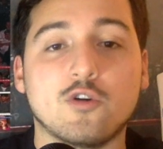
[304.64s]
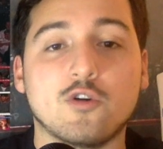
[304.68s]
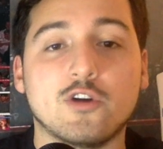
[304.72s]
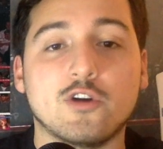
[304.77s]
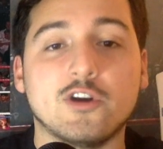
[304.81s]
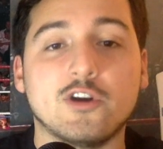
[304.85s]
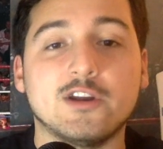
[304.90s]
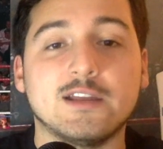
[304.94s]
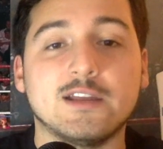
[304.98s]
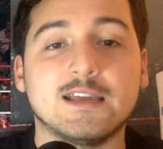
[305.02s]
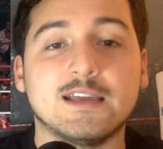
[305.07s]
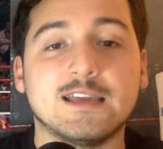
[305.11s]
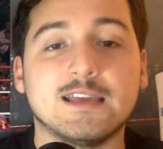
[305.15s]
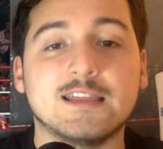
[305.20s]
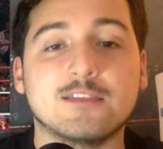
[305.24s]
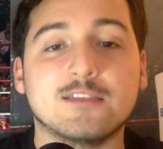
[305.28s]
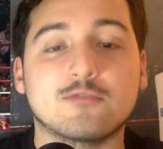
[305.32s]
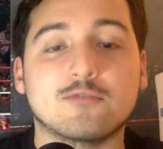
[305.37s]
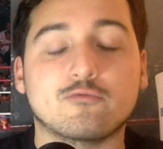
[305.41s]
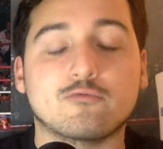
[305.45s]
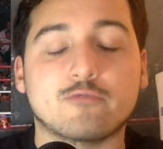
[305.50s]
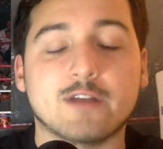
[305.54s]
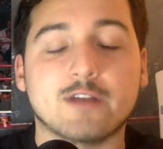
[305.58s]
good in
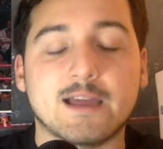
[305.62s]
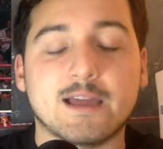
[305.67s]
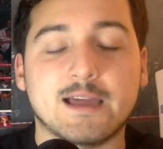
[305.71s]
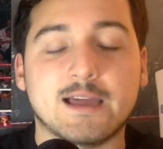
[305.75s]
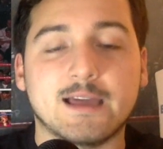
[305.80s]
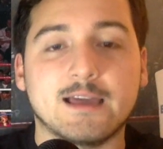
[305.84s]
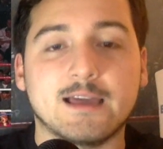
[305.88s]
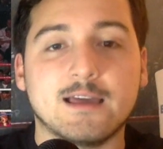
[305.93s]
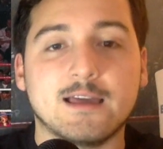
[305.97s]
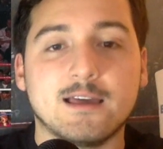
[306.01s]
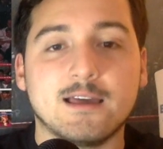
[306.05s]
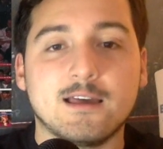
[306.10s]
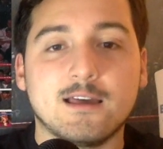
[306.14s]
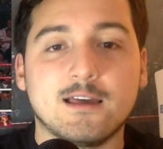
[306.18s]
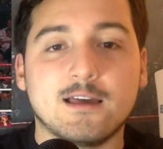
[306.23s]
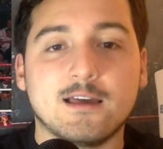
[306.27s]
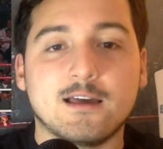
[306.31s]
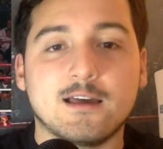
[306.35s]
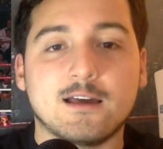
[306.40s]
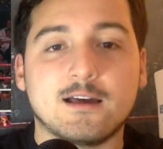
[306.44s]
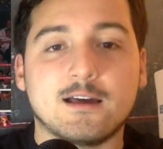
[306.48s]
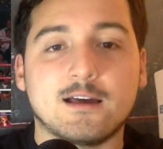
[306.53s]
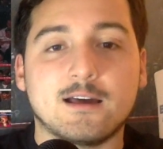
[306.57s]
the ring
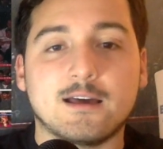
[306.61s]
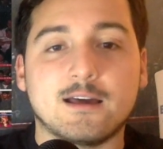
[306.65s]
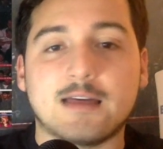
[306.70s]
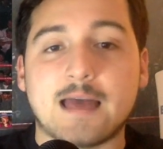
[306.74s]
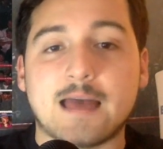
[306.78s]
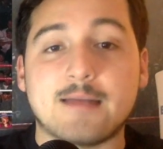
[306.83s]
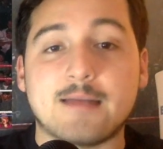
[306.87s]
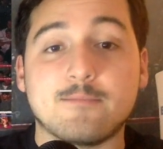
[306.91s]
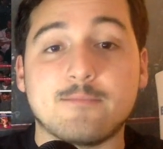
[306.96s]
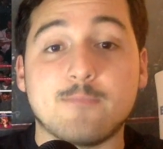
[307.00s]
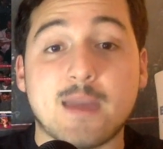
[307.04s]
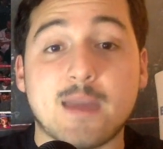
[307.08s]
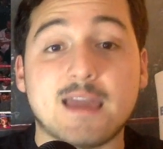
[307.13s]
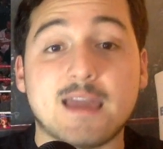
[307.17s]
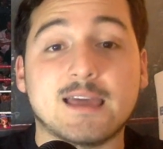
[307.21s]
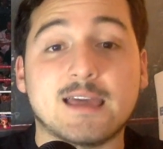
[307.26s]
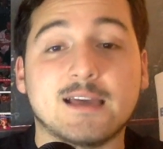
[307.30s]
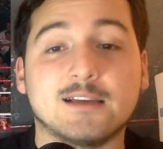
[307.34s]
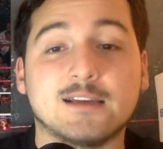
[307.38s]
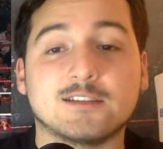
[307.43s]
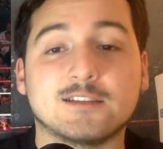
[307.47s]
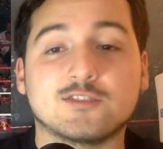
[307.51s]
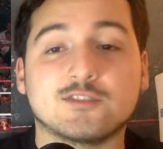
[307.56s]
at
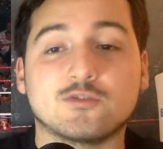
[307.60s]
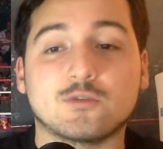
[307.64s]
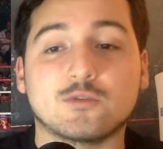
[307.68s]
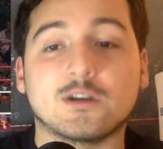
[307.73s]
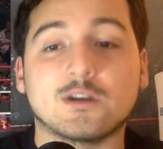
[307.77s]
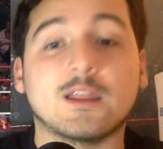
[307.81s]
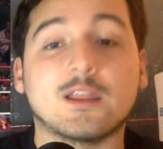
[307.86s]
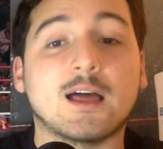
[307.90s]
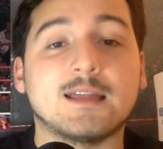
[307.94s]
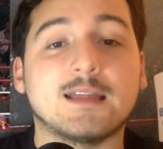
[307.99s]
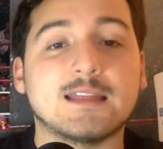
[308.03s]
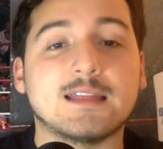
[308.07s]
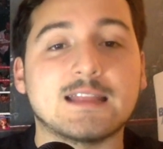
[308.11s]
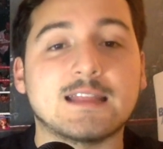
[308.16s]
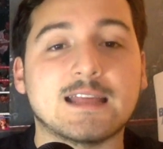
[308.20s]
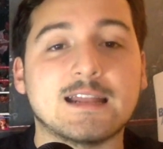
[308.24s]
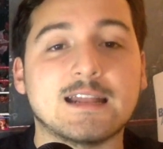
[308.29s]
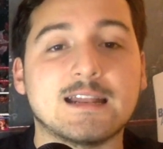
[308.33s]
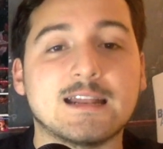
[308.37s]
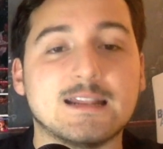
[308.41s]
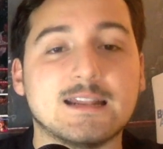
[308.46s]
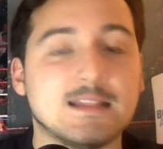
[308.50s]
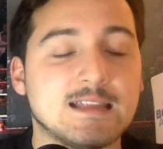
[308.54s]
making a storyline that they
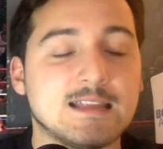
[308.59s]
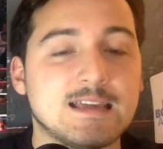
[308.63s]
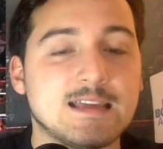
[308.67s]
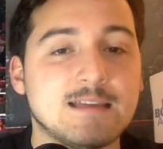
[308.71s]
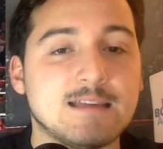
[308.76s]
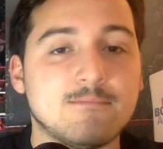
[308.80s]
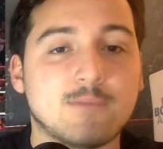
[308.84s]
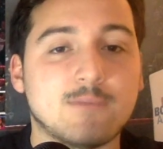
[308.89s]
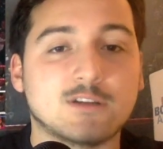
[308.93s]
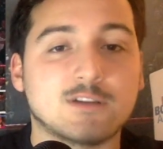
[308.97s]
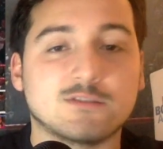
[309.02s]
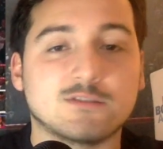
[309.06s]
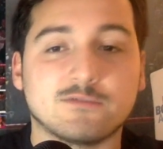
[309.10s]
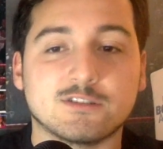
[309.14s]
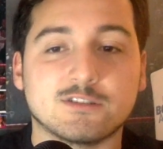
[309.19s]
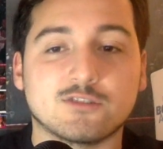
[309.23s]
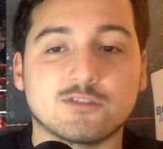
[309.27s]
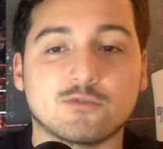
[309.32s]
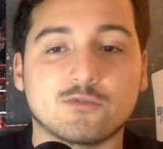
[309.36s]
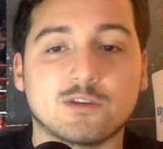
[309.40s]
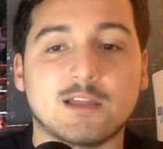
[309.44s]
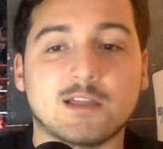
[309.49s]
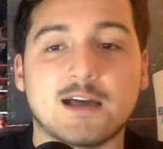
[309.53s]
didn't need much of a
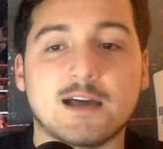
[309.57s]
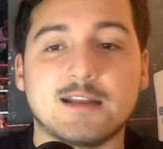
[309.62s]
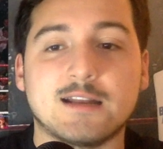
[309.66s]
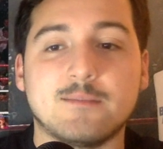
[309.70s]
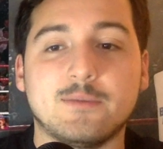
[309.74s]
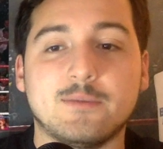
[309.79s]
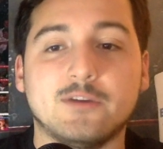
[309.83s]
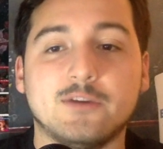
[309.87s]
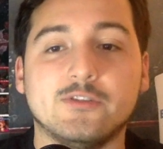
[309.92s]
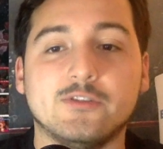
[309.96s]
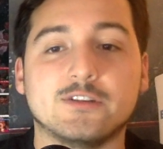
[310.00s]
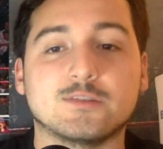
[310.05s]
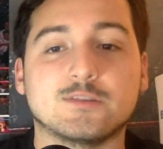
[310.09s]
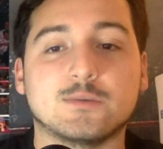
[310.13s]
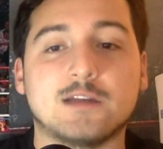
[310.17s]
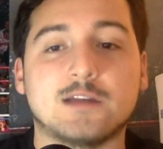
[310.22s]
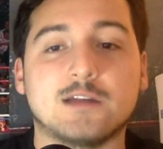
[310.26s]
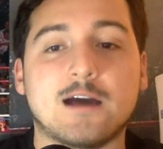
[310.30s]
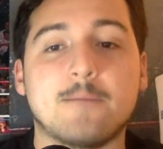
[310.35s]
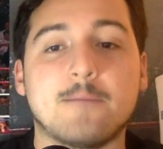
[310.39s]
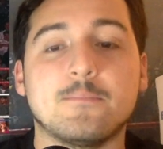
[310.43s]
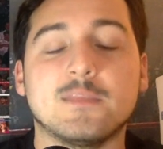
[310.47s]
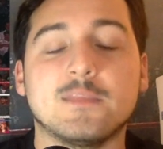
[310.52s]
storyline to build this
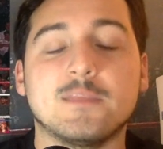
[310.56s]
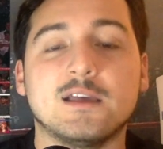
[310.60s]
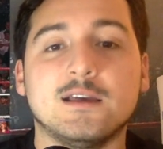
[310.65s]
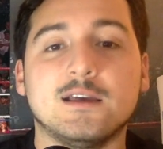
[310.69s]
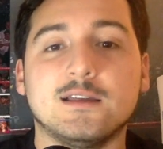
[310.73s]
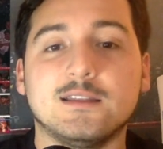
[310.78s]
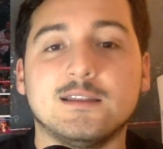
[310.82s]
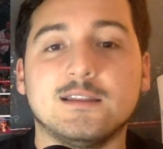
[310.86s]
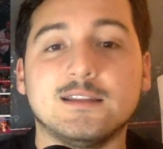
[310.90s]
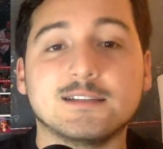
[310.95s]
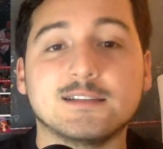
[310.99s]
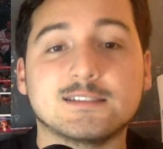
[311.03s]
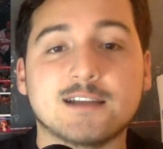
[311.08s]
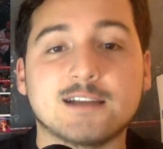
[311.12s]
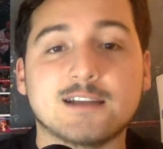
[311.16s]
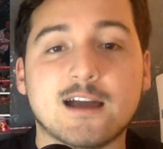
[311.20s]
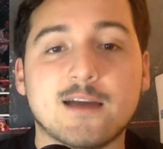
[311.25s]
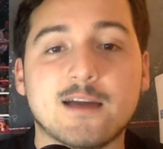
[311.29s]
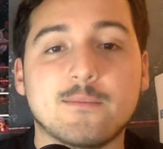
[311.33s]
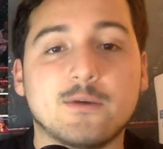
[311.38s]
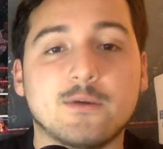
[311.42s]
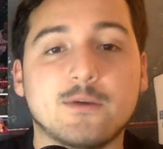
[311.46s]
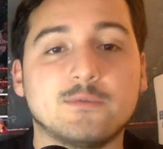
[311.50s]
one up. This
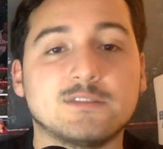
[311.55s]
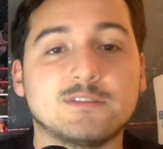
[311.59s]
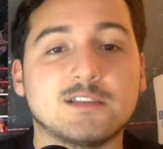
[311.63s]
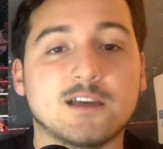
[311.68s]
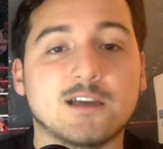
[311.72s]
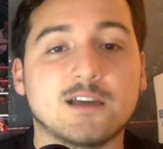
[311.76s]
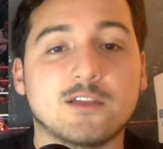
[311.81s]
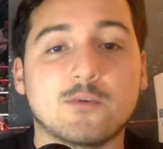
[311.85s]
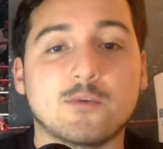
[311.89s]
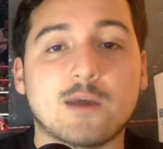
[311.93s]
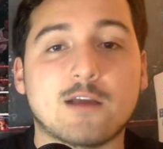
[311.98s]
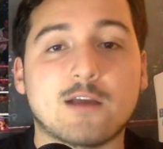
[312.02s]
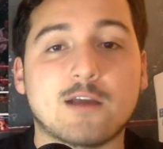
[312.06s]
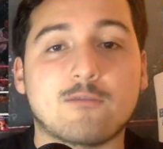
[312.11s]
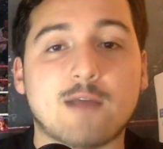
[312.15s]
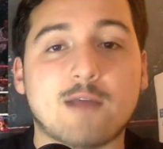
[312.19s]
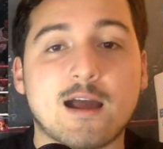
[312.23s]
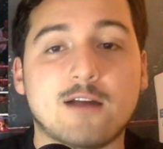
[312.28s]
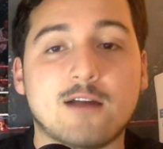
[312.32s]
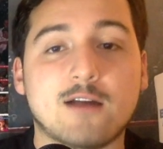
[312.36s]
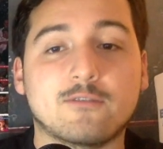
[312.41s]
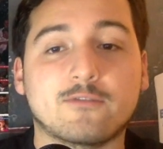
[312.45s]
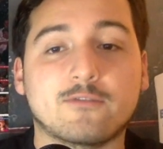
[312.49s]
time it was the other way
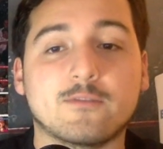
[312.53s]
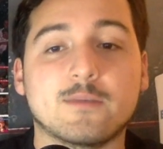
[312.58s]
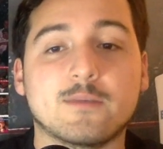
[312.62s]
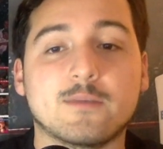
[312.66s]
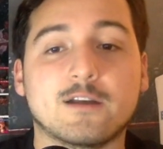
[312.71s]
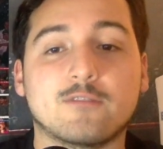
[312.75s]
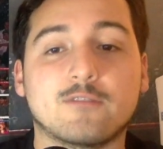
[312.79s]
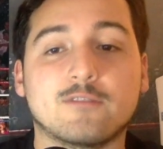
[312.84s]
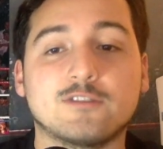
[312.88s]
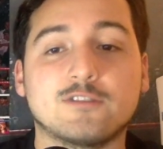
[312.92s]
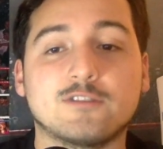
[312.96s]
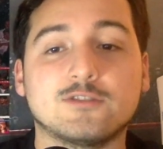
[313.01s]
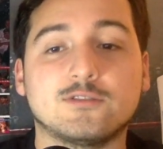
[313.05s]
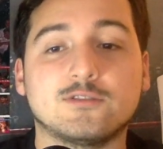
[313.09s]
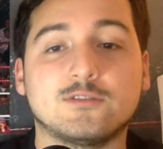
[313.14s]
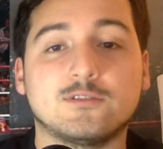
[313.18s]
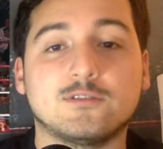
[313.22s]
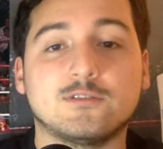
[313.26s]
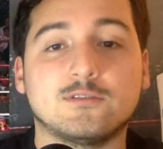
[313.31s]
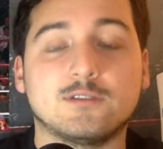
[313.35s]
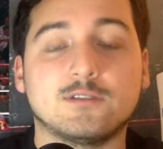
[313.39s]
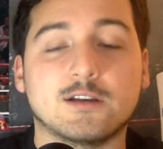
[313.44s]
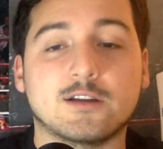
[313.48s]
around from their
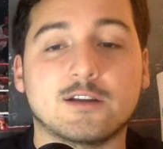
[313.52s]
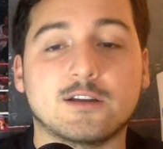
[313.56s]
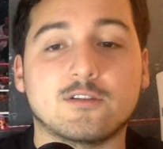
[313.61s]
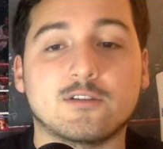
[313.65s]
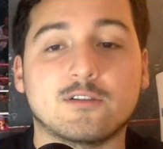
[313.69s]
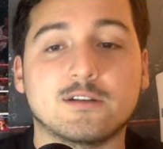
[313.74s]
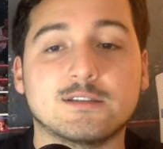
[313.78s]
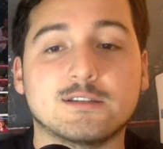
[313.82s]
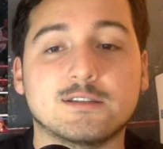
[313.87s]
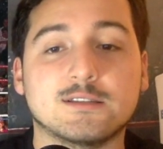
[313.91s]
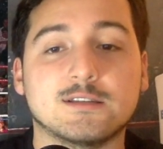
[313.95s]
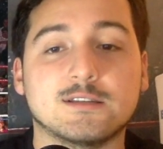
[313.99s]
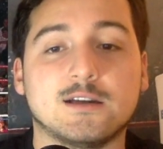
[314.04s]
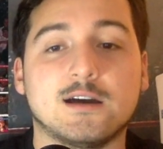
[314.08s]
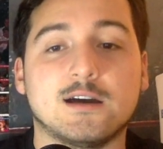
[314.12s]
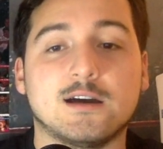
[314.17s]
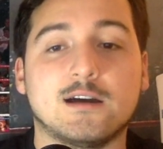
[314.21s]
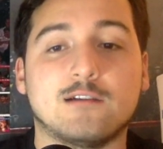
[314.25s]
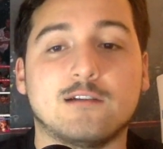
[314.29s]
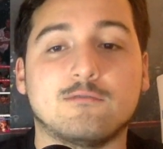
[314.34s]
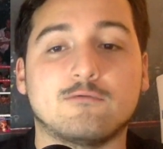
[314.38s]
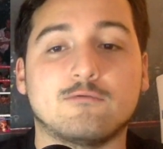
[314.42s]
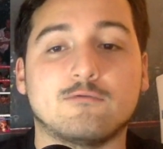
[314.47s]
original occurrence.
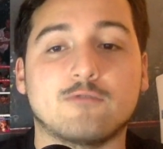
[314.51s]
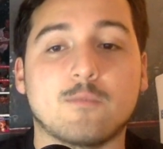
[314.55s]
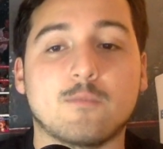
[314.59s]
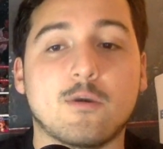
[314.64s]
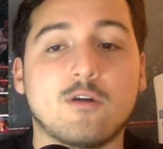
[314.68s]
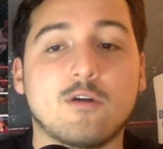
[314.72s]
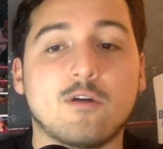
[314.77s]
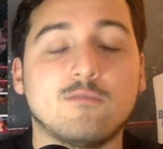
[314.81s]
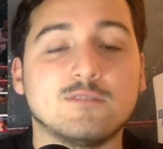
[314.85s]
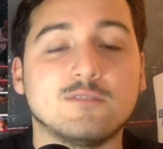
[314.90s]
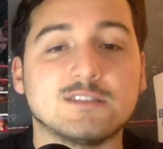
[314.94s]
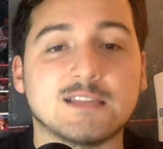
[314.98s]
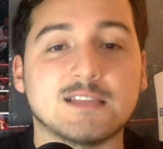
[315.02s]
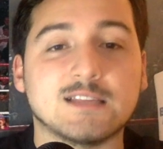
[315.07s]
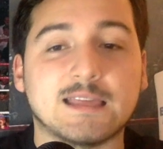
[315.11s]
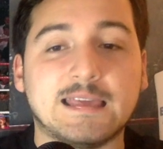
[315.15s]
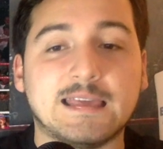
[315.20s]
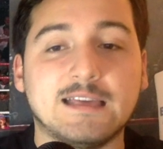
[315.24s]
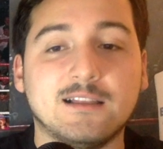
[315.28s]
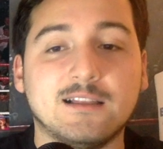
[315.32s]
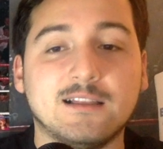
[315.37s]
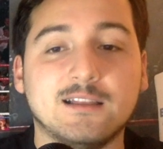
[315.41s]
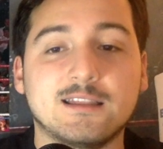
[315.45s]
Ramon was the
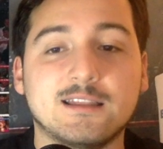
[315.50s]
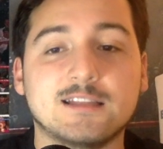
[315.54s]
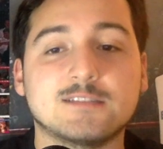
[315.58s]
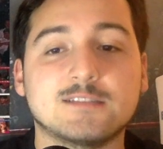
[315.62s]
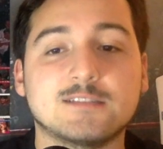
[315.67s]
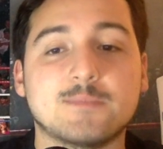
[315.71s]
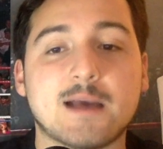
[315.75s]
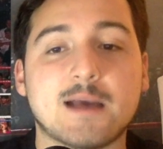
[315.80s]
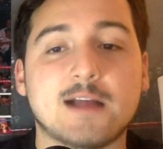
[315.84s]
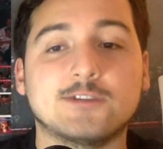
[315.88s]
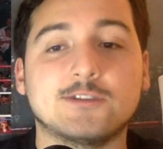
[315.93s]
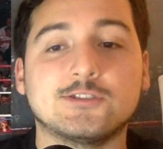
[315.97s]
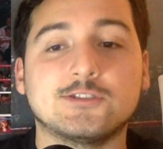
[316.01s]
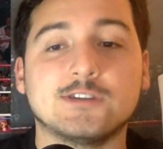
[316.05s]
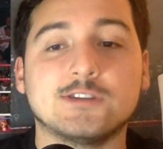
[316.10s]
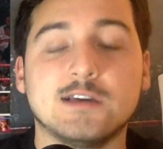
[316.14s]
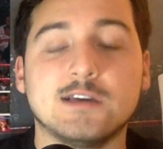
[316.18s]
heel in this match.